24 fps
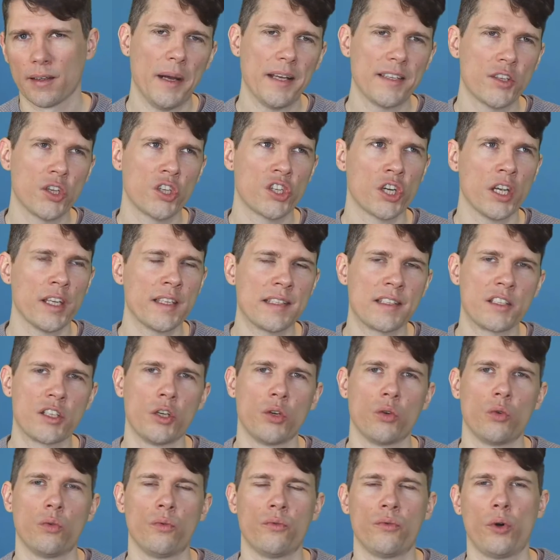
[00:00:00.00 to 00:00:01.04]
My
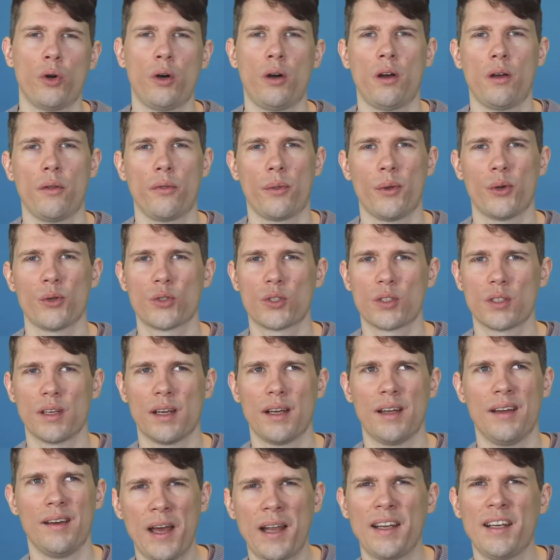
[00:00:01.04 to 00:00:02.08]
suggestion for
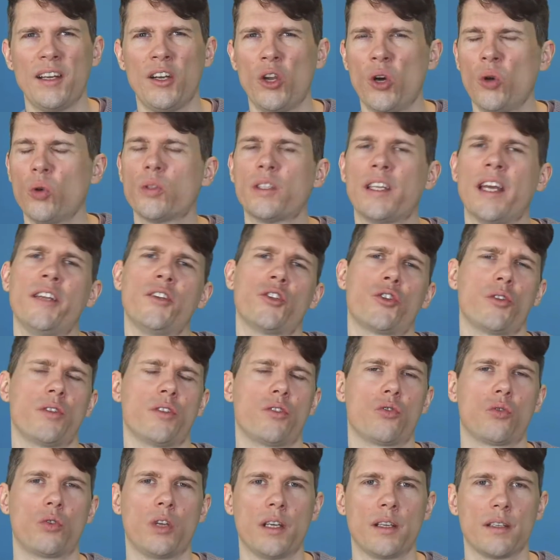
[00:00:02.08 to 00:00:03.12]
those fairly low
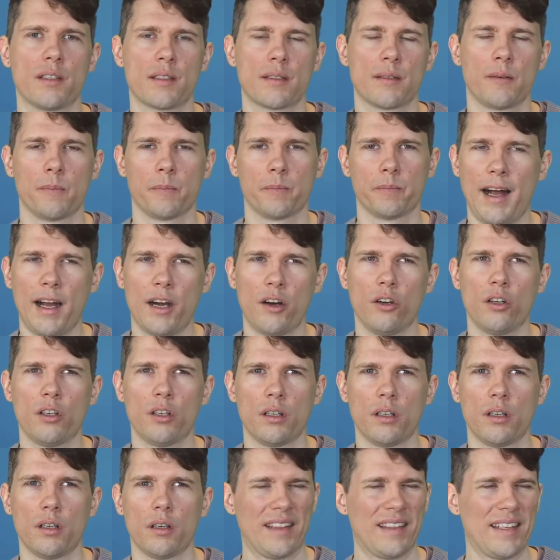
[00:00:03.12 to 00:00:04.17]
tension strings
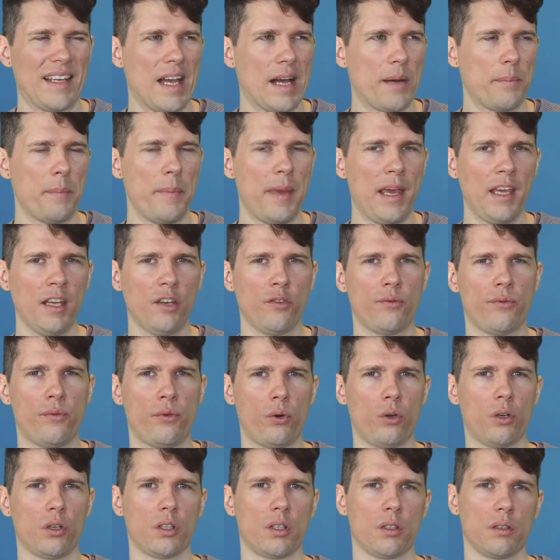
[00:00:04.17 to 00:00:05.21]
are that they are made
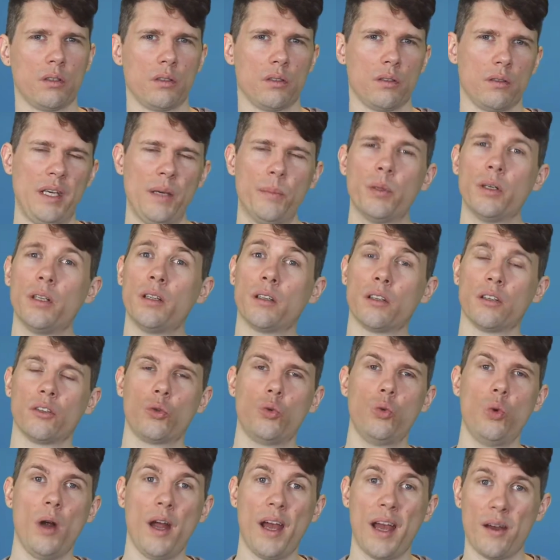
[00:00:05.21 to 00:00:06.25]
for people
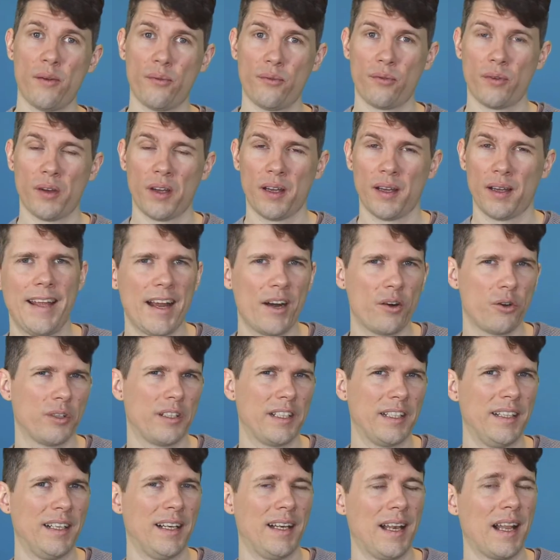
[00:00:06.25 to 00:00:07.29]
who have
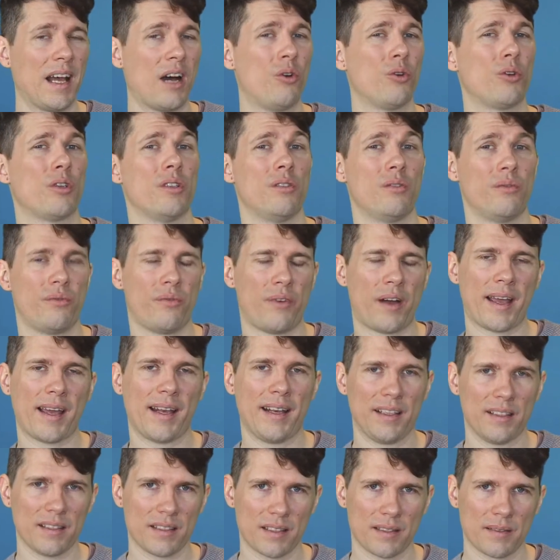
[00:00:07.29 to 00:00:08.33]
inherently louder
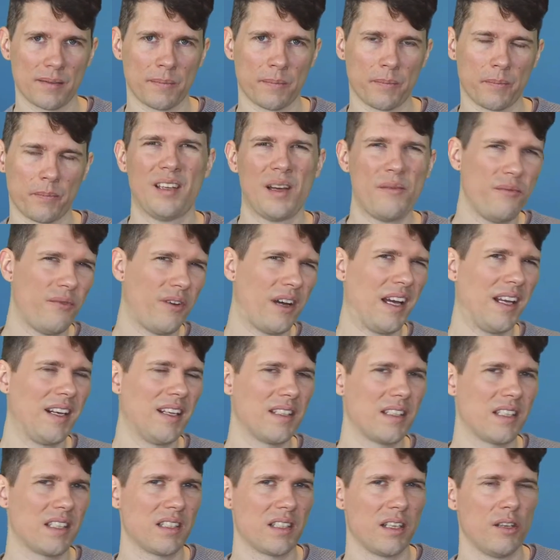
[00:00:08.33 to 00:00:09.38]
violins. Some
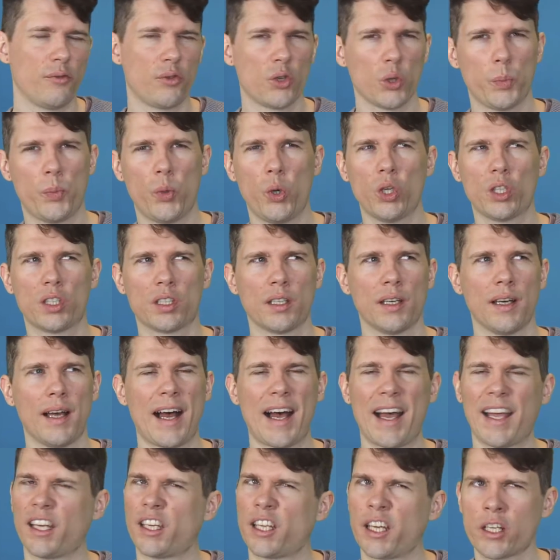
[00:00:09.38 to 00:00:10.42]
violins, if you put
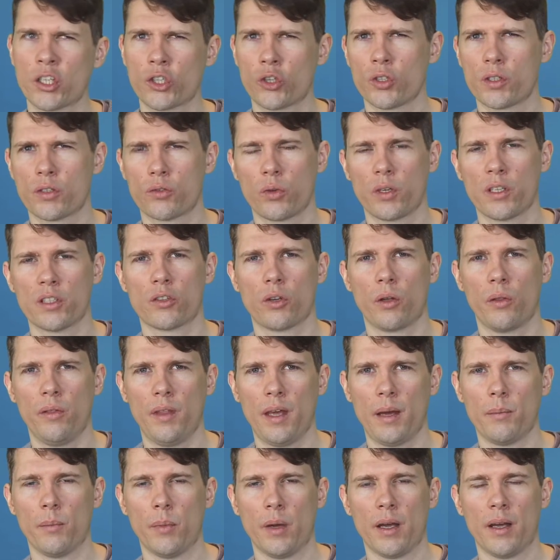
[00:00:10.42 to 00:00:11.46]
high tension strings
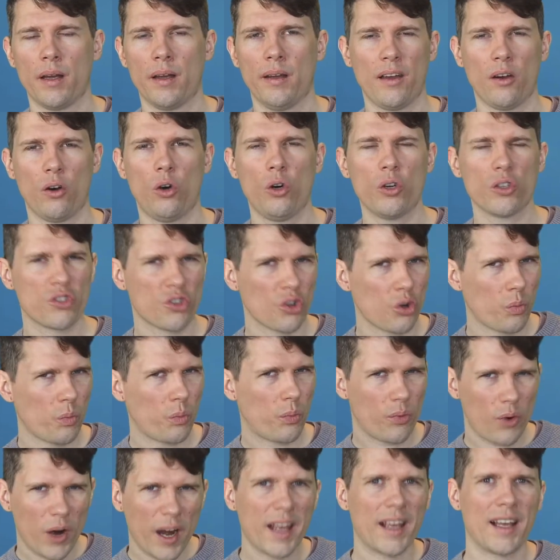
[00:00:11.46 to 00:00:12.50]
on them, they also
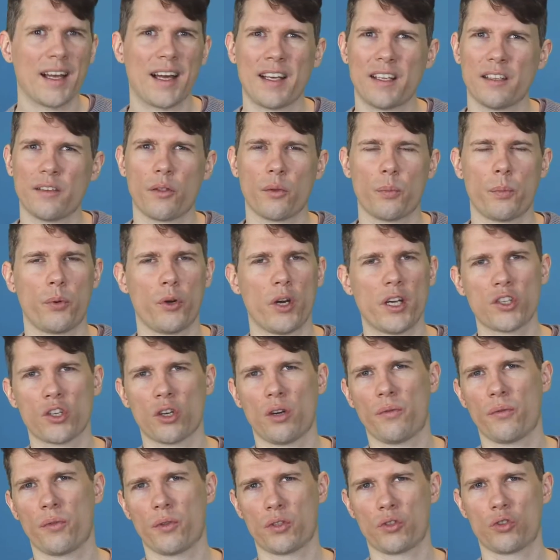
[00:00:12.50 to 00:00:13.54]
break under the
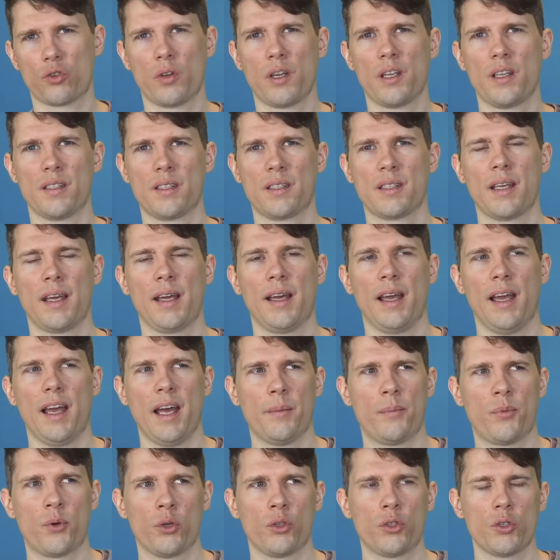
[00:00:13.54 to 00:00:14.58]
pressure of the strings
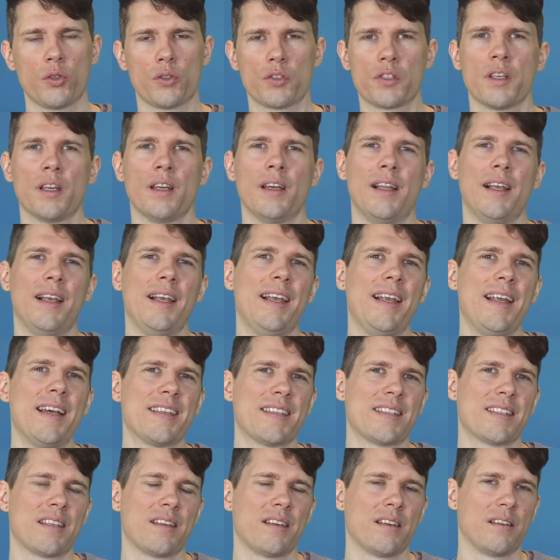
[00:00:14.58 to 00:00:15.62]
and produce
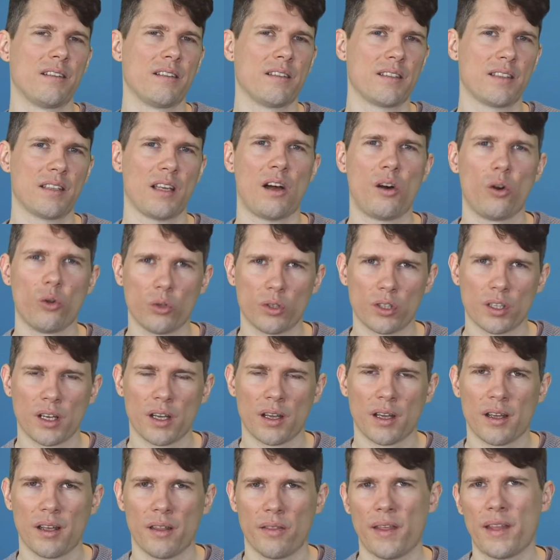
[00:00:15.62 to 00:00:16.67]
less sound
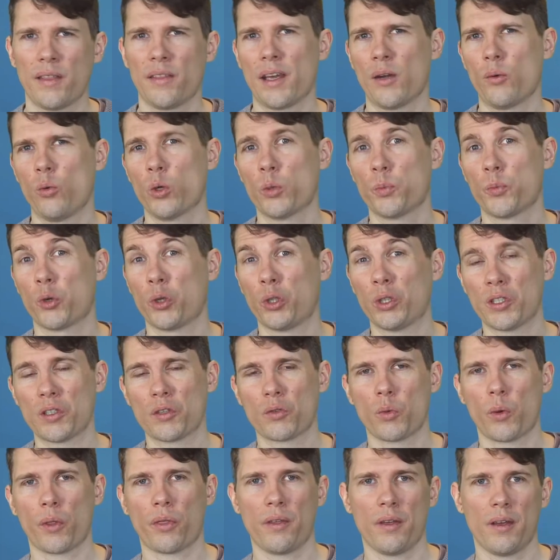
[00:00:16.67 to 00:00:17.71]
than they would
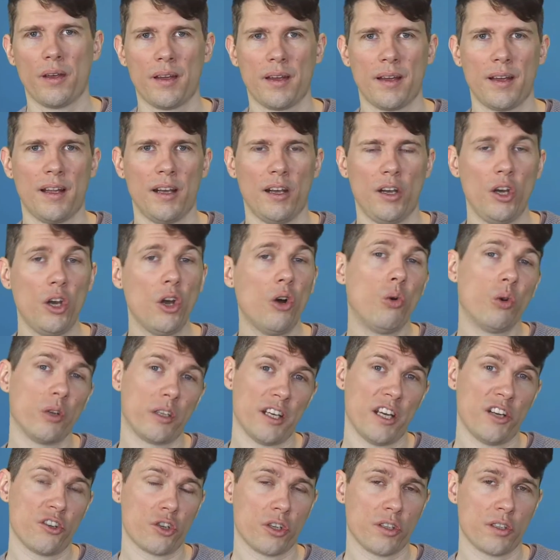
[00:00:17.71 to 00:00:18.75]
produce with the
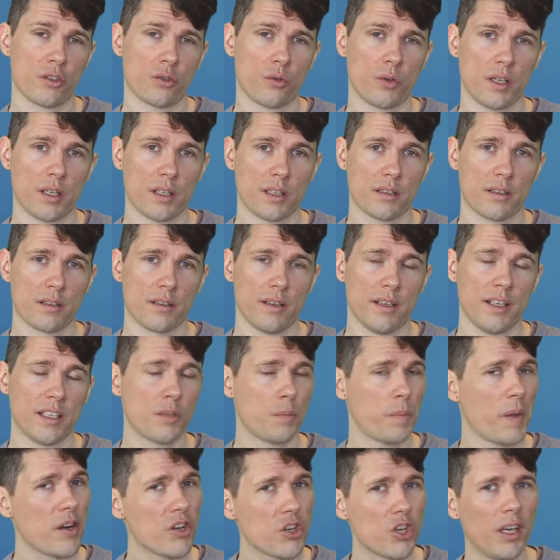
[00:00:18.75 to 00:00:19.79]
lower tension strings,
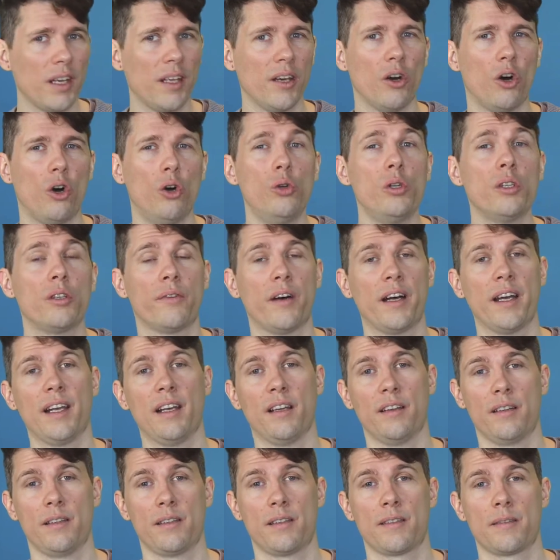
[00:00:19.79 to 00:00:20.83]
especially old
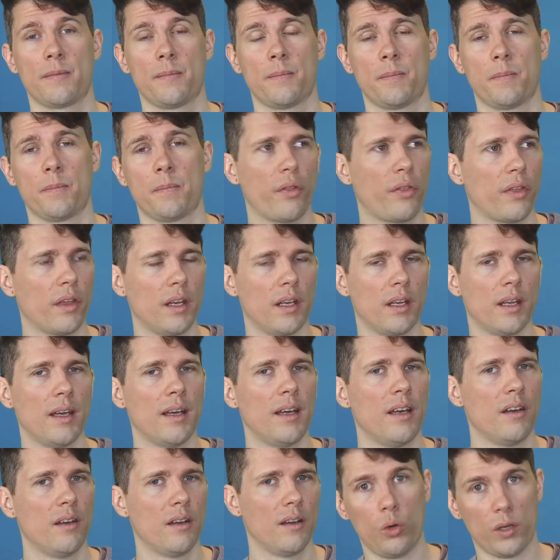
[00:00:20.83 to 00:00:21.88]
violins with
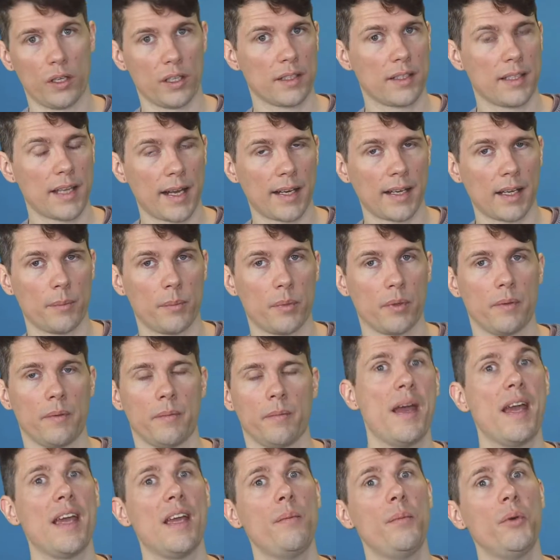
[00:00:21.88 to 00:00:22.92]
an older setup,
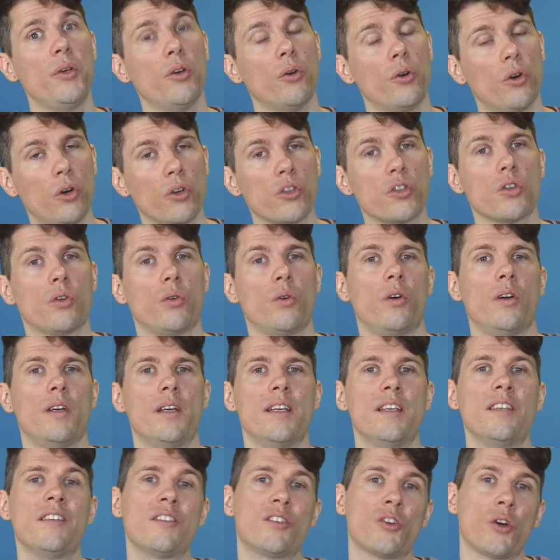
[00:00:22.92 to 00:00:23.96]
maybe
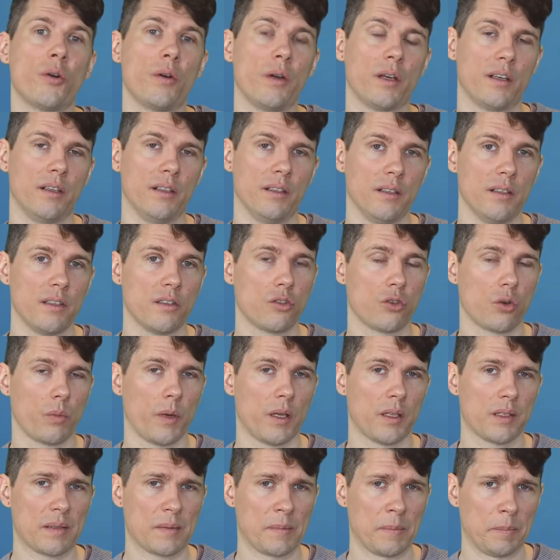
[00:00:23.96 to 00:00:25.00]
also historical
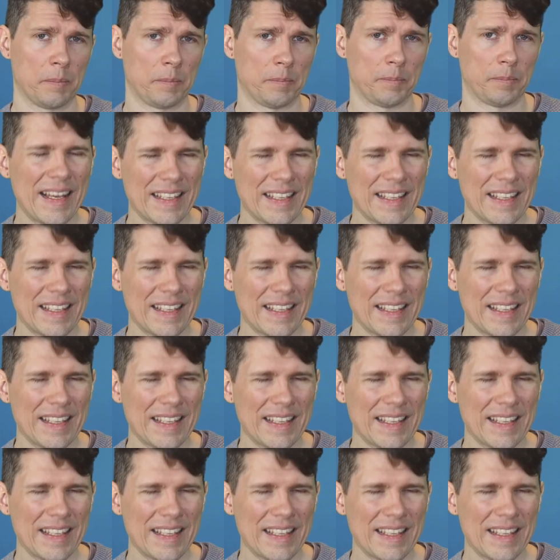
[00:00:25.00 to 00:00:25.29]
instruments.